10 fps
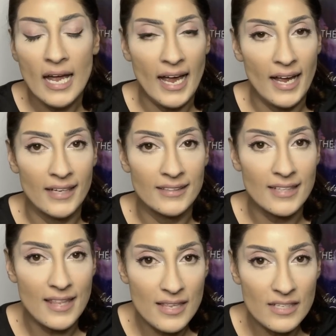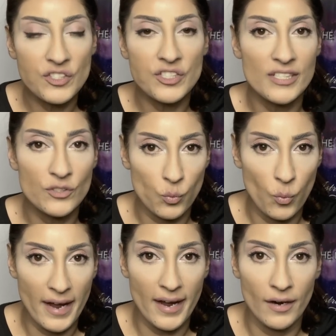And this is
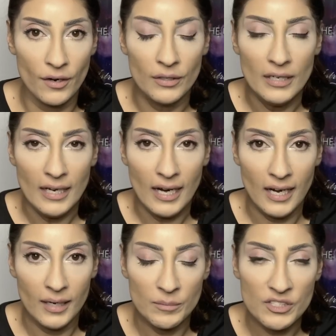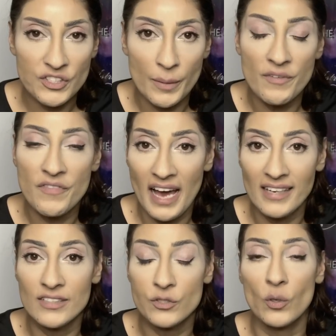where um, some of
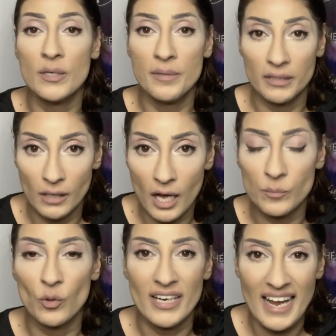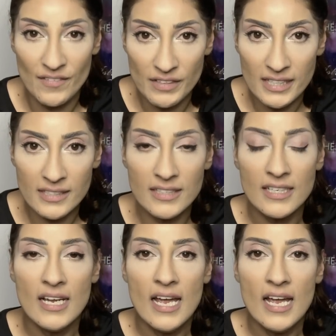that is going to be a lot more evident